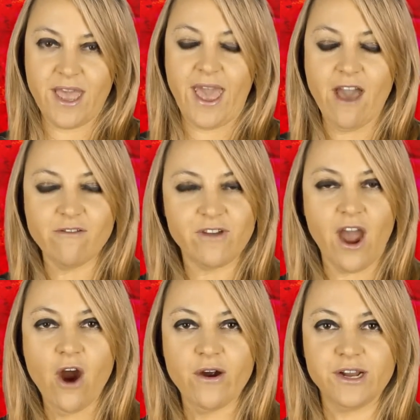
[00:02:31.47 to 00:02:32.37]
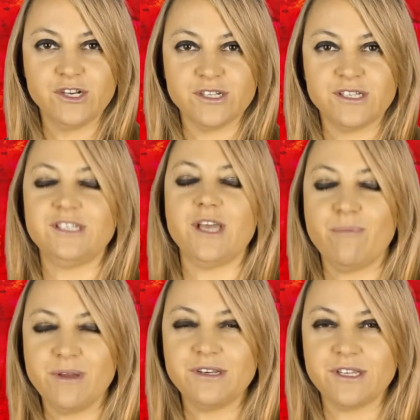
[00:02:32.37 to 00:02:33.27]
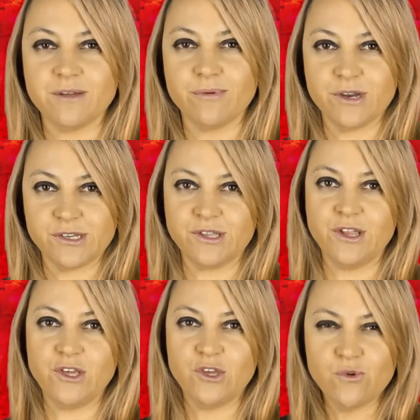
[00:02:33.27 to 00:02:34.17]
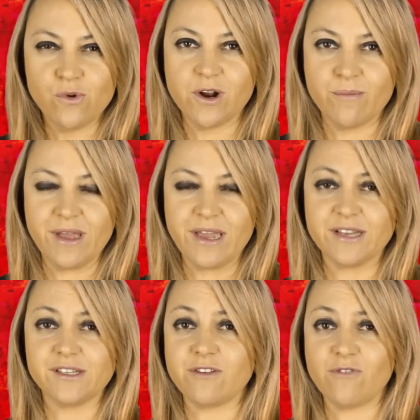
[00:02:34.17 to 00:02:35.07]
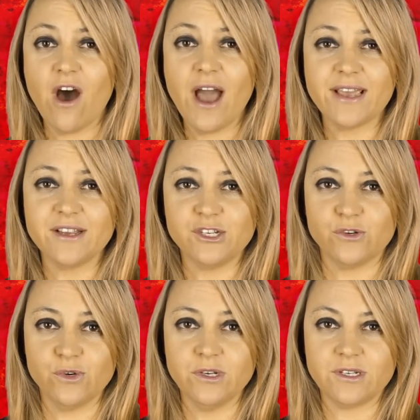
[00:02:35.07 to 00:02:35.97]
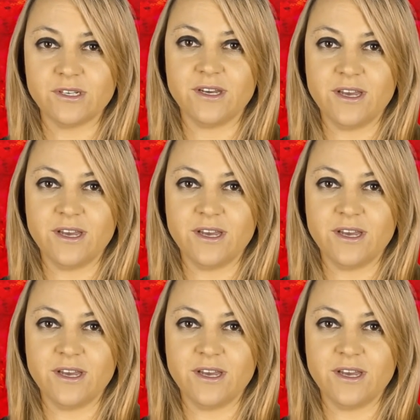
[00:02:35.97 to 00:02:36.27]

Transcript: Have courage and step into the person that you want to be, because if I can do it,